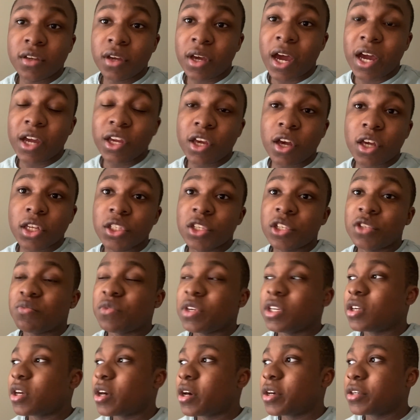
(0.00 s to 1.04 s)
I guess it's
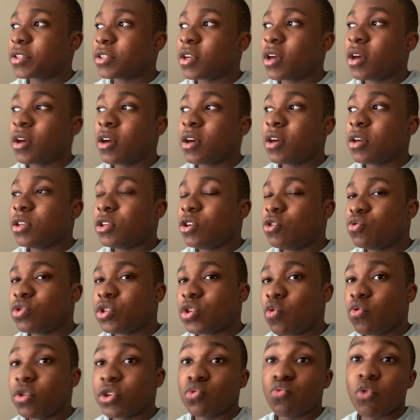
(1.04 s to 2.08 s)
because YouTube
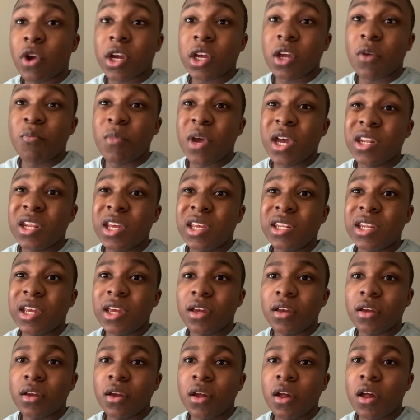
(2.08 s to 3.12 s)
was recommending
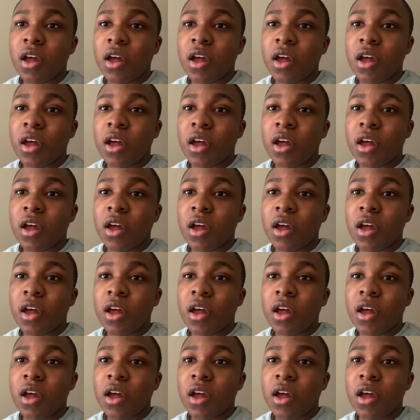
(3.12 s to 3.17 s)
it.